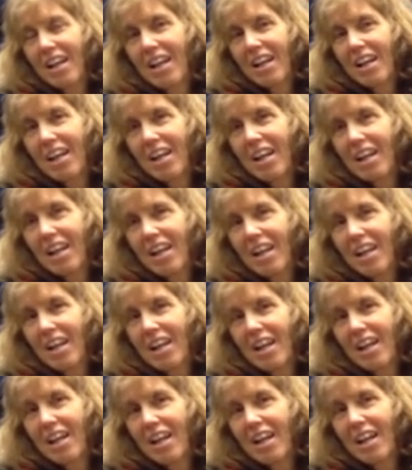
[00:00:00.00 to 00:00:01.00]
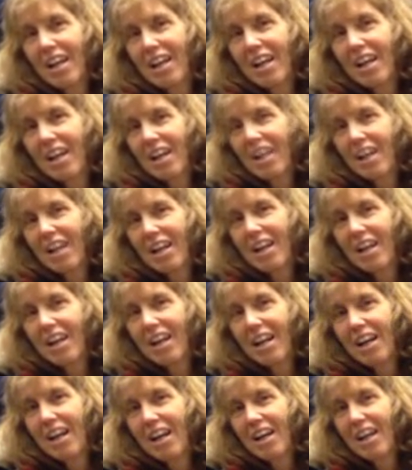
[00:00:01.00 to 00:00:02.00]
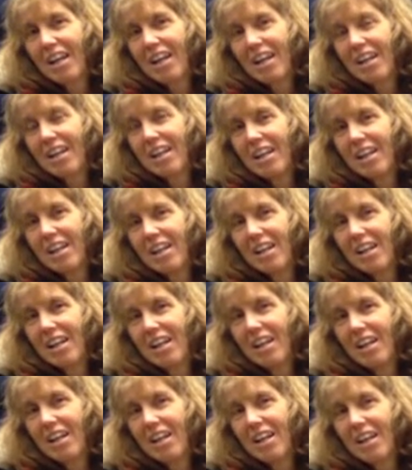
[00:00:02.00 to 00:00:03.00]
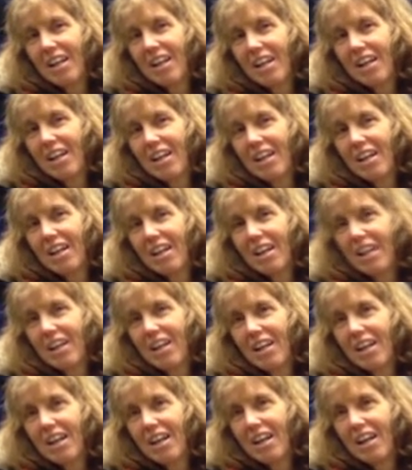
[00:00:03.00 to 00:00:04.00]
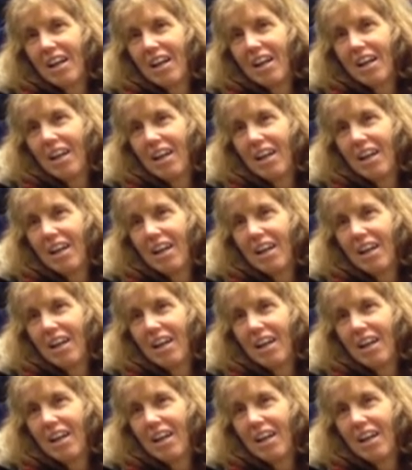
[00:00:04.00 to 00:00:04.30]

No words are spoken by the person on screen.